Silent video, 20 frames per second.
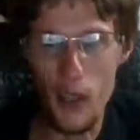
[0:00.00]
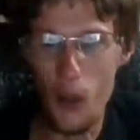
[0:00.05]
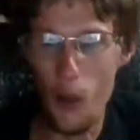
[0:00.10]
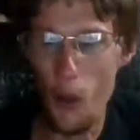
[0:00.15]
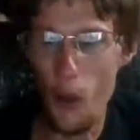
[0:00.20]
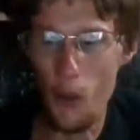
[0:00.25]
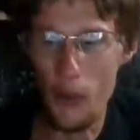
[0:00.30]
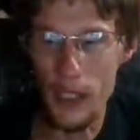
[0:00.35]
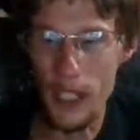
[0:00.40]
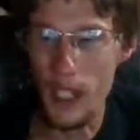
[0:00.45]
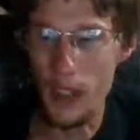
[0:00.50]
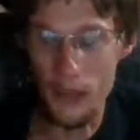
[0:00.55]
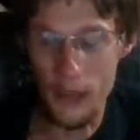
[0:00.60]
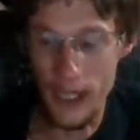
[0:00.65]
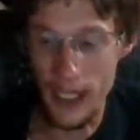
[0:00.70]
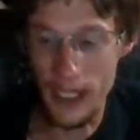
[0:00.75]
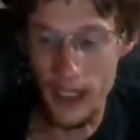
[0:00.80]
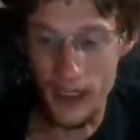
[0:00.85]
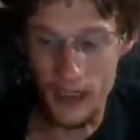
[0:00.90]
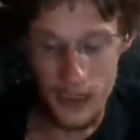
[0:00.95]
old and
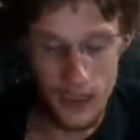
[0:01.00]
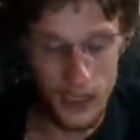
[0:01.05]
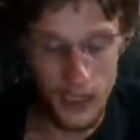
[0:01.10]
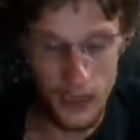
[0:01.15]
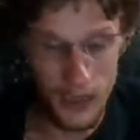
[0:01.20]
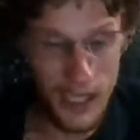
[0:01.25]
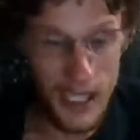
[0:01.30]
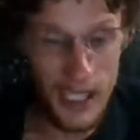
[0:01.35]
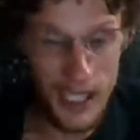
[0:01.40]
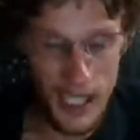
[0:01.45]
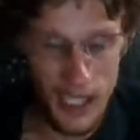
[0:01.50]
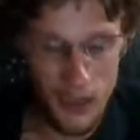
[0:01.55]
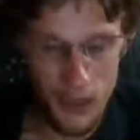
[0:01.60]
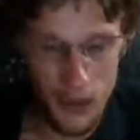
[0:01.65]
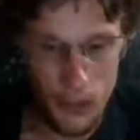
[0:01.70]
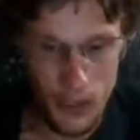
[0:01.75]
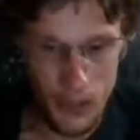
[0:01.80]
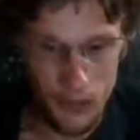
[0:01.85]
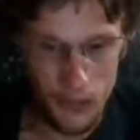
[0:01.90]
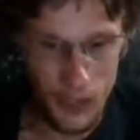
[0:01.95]
outdated, so that house
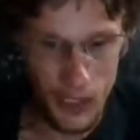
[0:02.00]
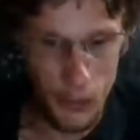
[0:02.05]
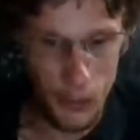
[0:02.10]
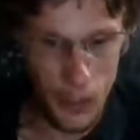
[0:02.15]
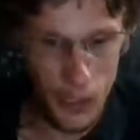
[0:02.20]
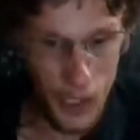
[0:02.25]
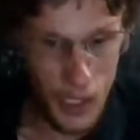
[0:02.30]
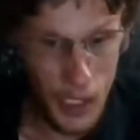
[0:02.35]
will be a fun one.